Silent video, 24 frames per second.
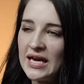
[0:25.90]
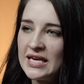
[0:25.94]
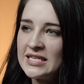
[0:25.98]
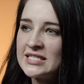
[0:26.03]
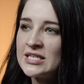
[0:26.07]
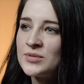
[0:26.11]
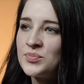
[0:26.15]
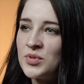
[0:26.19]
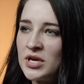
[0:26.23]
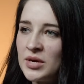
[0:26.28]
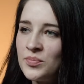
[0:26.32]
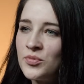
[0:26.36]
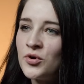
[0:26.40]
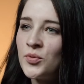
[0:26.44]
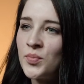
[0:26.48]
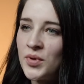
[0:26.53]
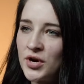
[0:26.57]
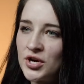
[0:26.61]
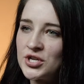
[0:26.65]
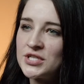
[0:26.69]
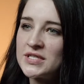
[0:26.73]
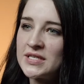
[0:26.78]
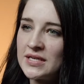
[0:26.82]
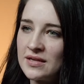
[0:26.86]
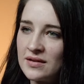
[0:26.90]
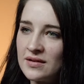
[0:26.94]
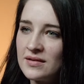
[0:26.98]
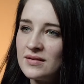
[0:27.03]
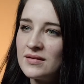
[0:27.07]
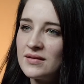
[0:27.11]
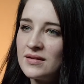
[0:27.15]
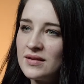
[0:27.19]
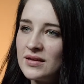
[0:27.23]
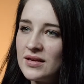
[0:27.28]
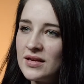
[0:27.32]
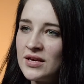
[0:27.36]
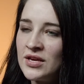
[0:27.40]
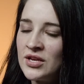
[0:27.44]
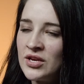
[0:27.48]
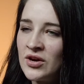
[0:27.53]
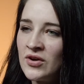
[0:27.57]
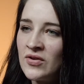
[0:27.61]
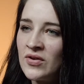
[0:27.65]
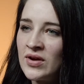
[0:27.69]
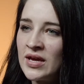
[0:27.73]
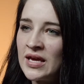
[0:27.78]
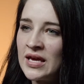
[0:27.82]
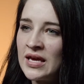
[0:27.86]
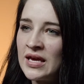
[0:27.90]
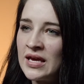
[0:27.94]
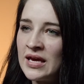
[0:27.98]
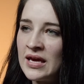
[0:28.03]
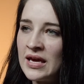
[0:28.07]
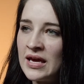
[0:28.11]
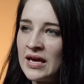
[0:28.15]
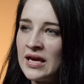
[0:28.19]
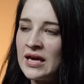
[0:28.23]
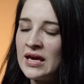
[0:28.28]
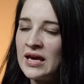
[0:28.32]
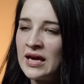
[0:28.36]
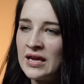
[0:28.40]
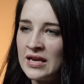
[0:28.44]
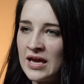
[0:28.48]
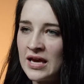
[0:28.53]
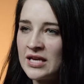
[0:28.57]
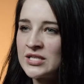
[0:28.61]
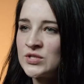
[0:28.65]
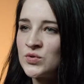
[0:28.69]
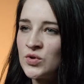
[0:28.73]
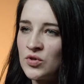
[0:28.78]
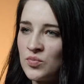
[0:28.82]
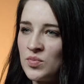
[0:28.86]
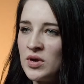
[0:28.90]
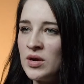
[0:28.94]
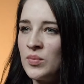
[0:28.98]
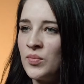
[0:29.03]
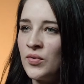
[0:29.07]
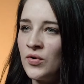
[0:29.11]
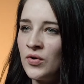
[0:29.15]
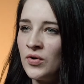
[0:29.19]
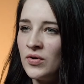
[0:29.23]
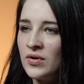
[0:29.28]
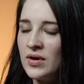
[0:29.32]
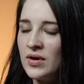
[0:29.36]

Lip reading: He's a people person. You know, he connects with people,